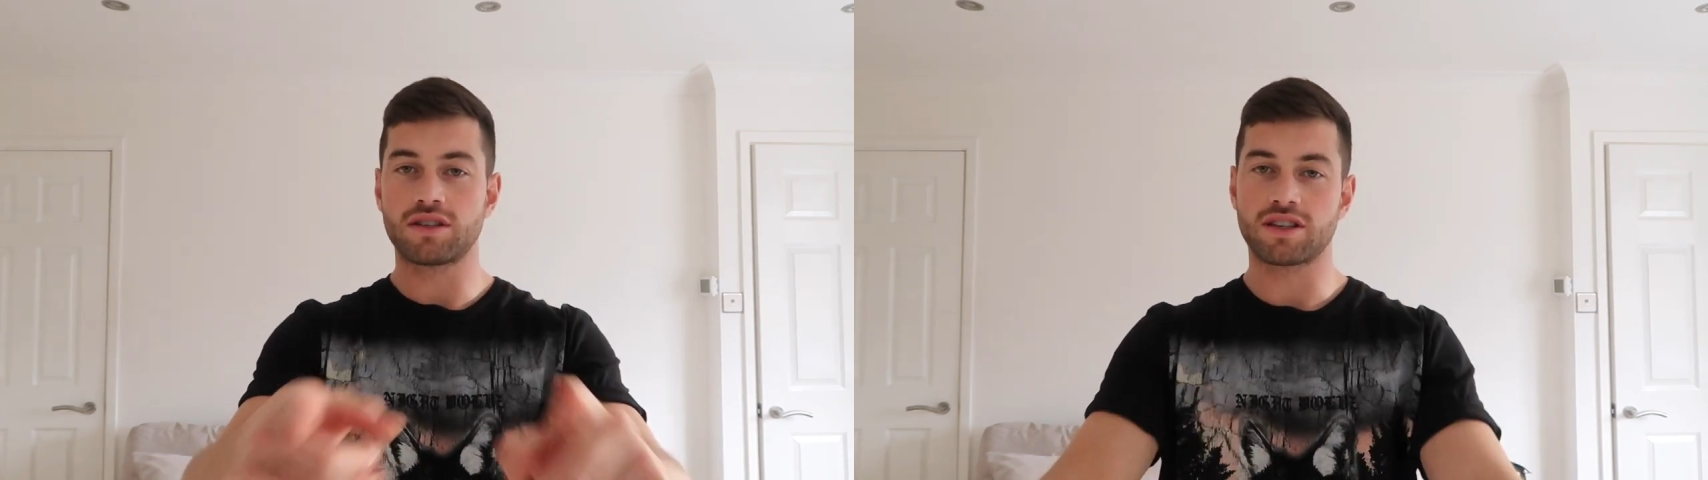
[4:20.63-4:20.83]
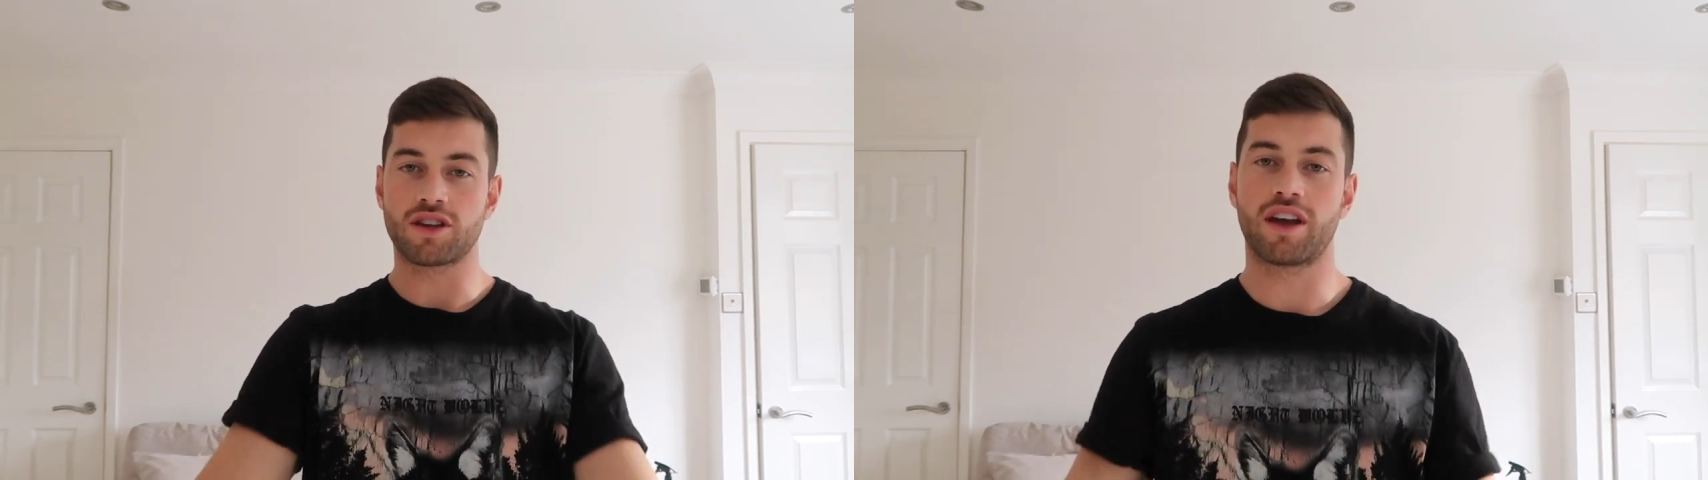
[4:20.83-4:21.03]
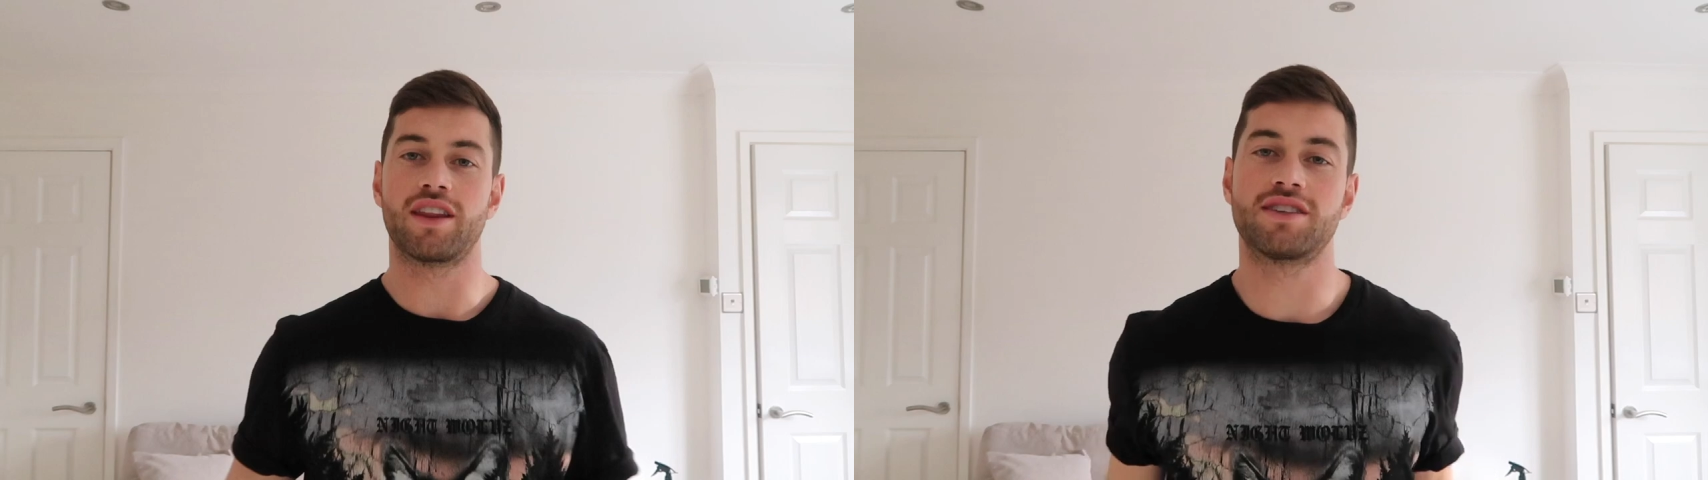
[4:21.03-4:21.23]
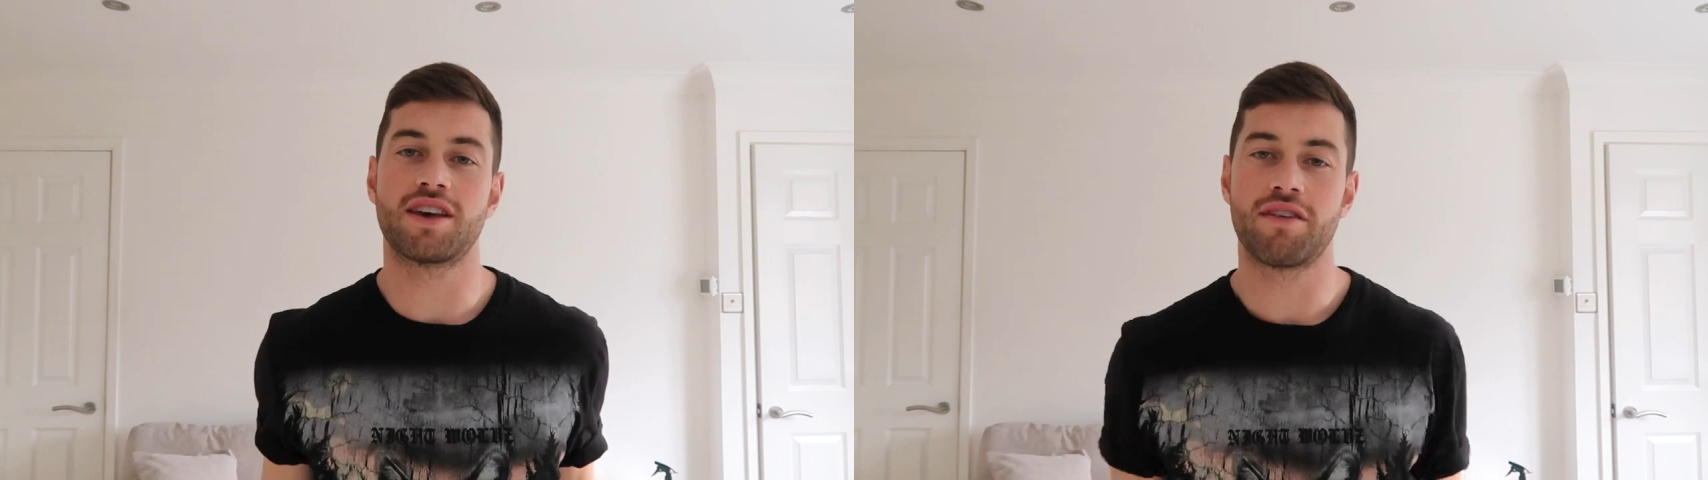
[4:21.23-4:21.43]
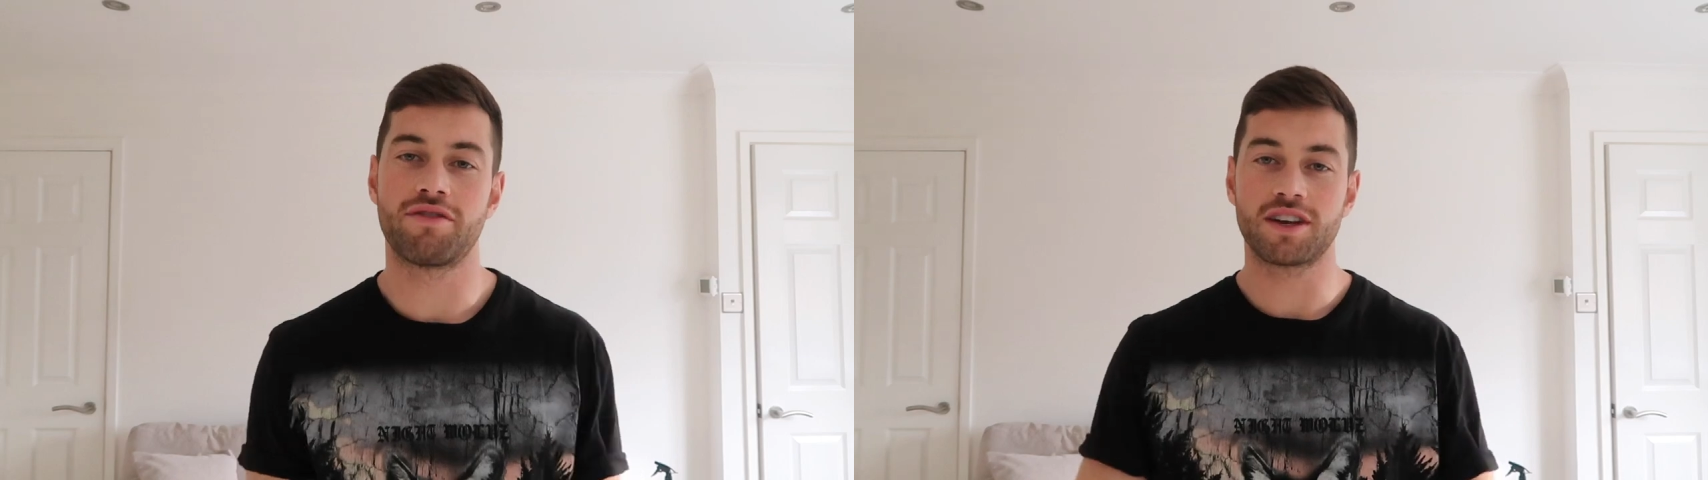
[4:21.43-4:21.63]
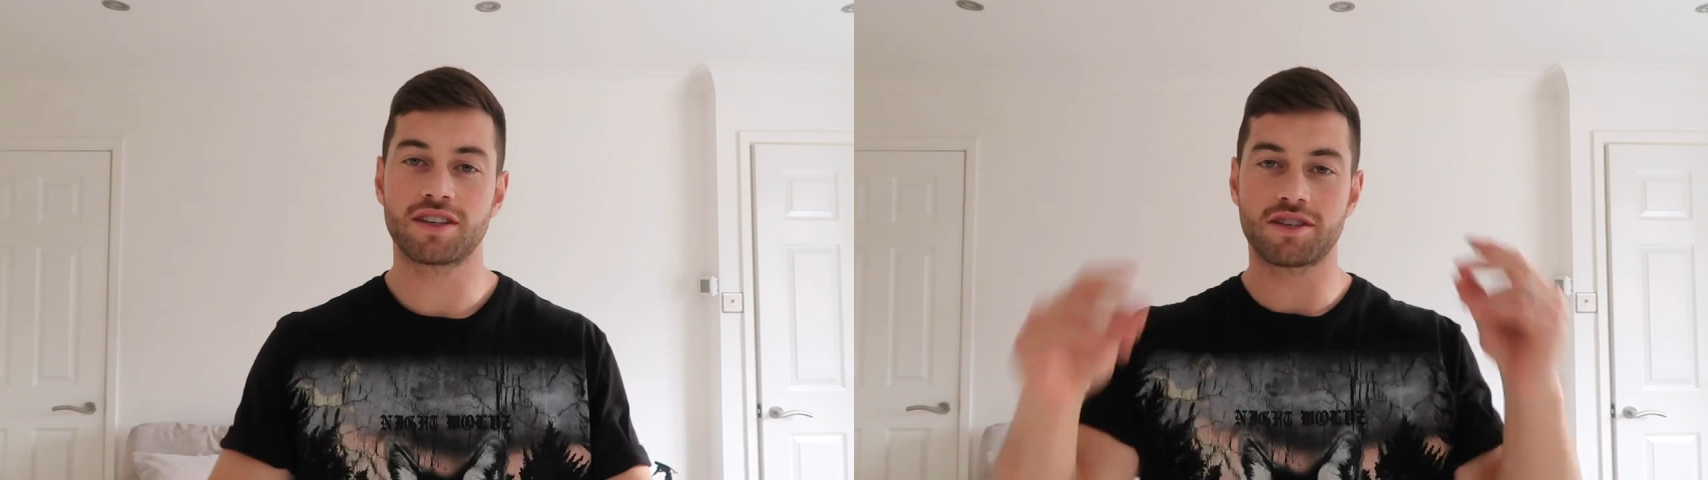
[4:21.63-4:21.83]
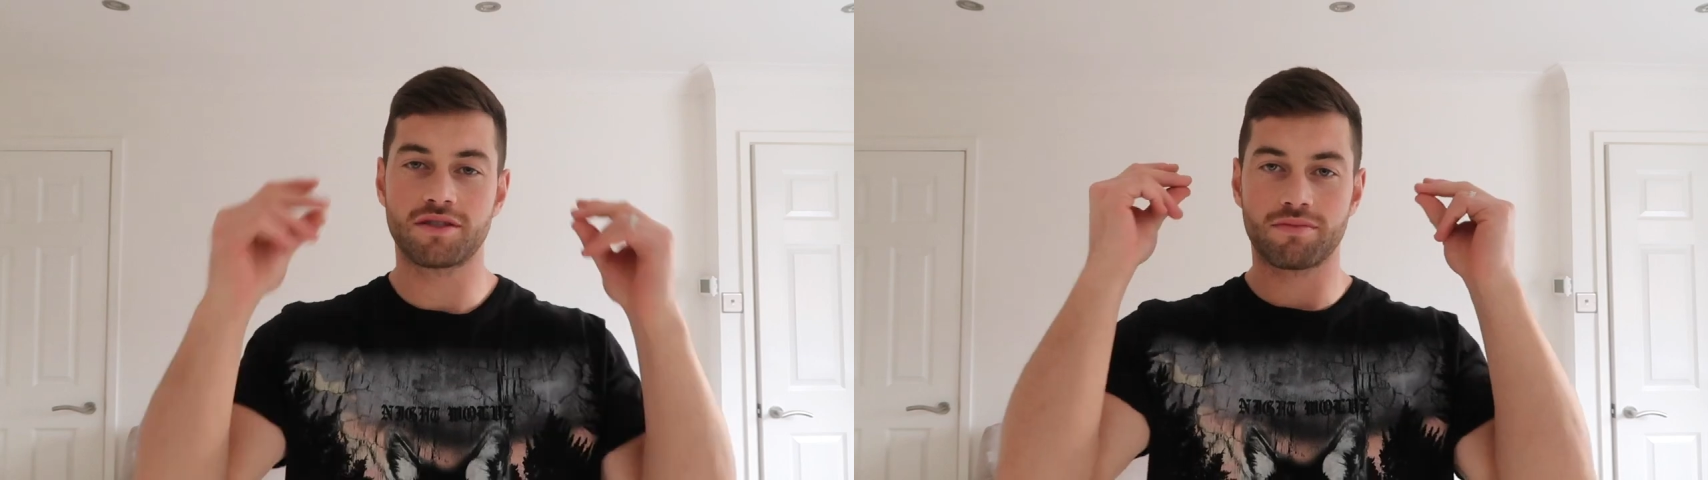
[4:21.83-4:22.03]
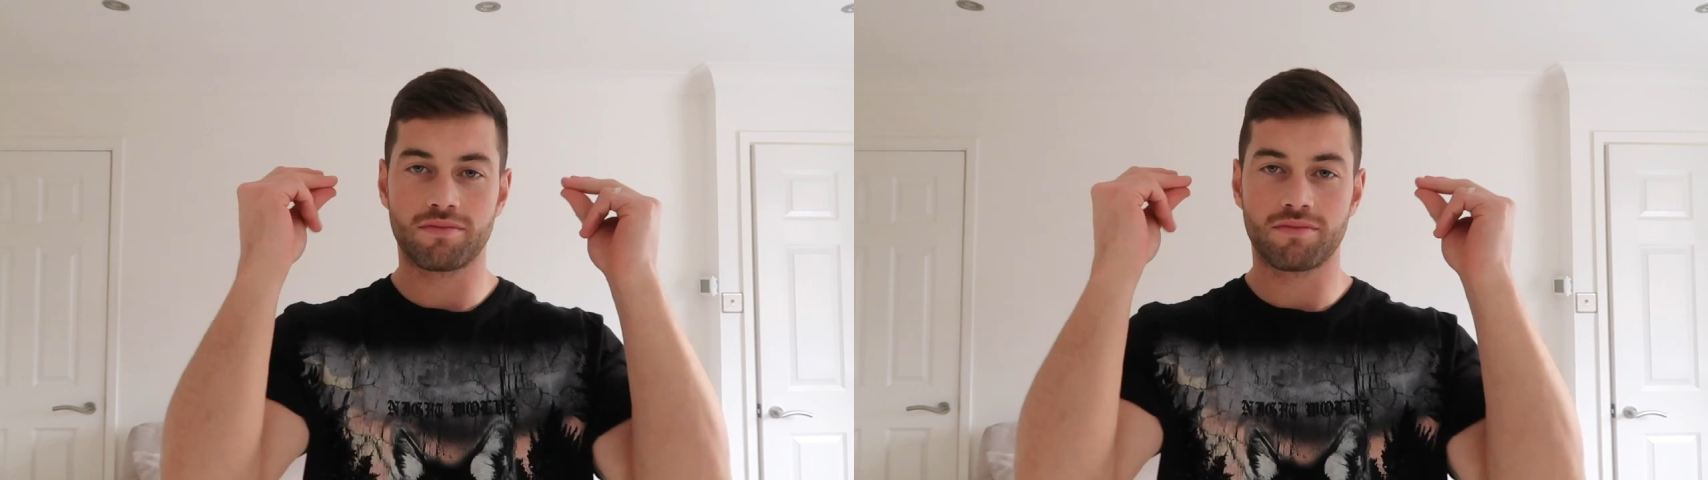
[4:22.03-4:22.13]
so let's go and get this hair fixed.